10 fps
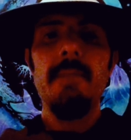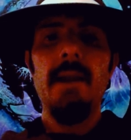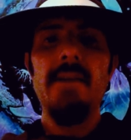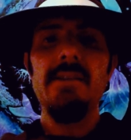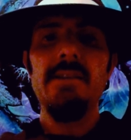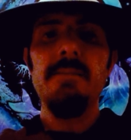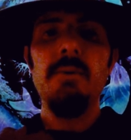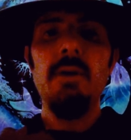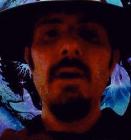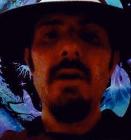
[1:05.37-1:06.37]
as it's
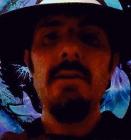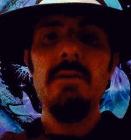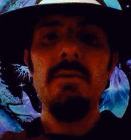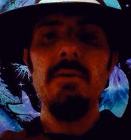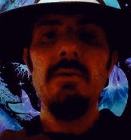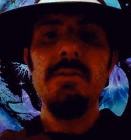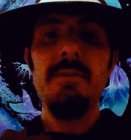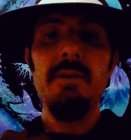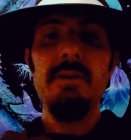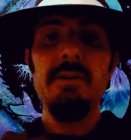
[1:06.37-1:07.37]
put onto the
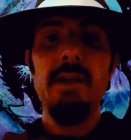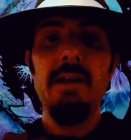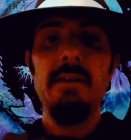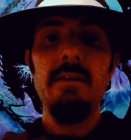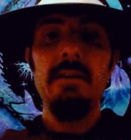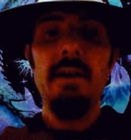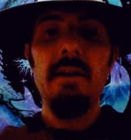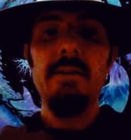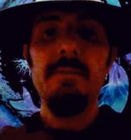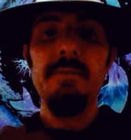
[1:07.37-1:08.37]
speaker stand that
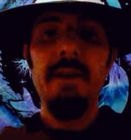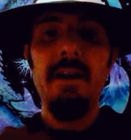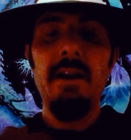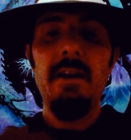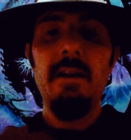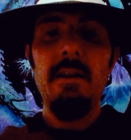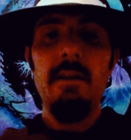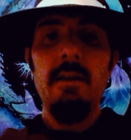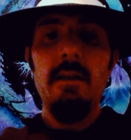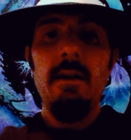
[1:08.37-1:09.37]
is provided
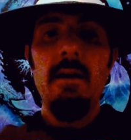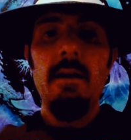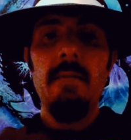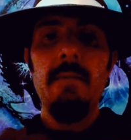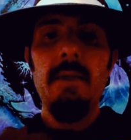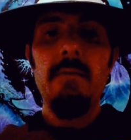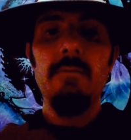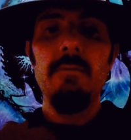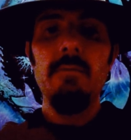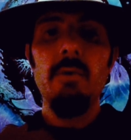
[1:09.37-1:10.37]

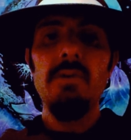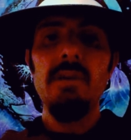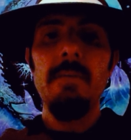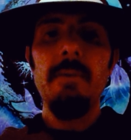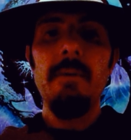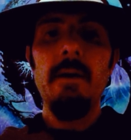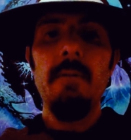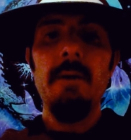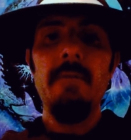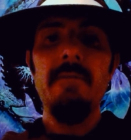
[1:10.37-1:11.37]
and rose up
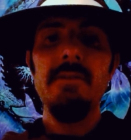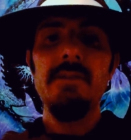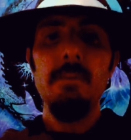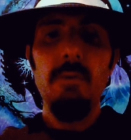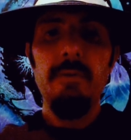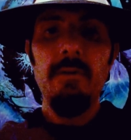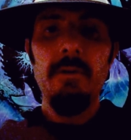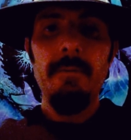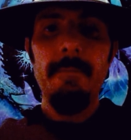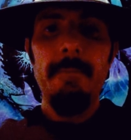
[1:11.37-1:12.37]
above the subwoofer,
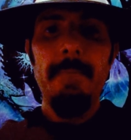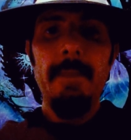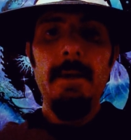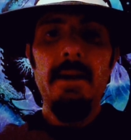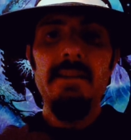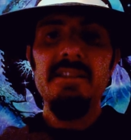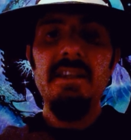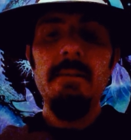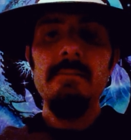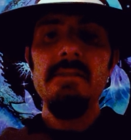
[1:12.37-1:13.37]
it
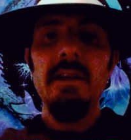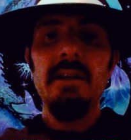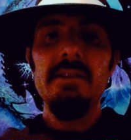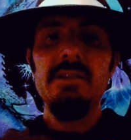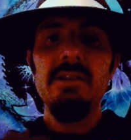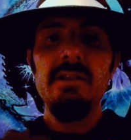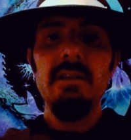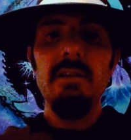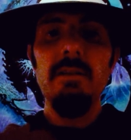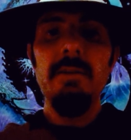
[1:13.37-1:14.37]
seems like it's just a
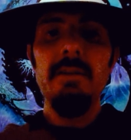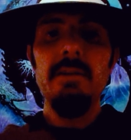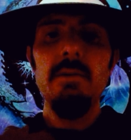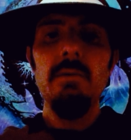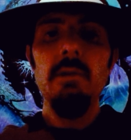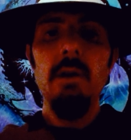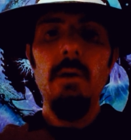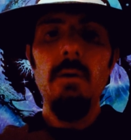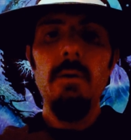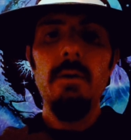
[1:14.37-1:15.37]
little bit too
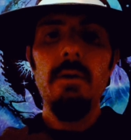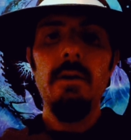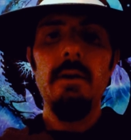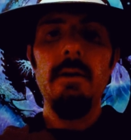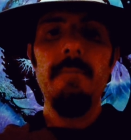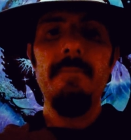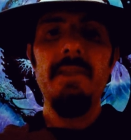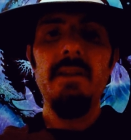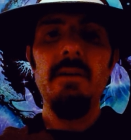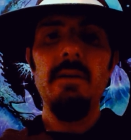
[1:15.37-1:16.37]
low.
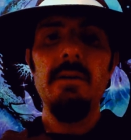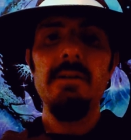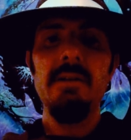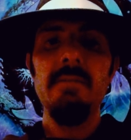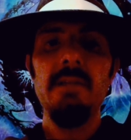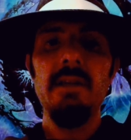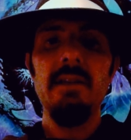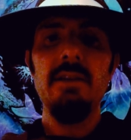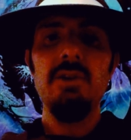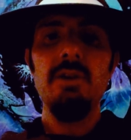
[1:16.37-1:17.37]
It seems like
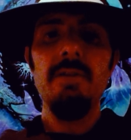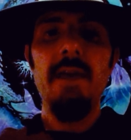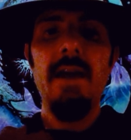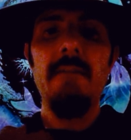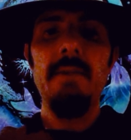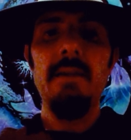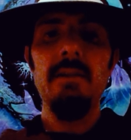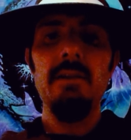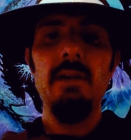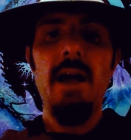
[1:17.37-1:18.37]
they should have had it be a
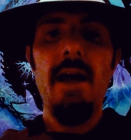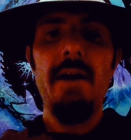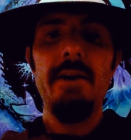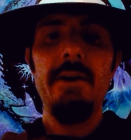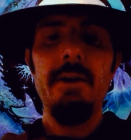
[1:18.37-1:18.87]
little higher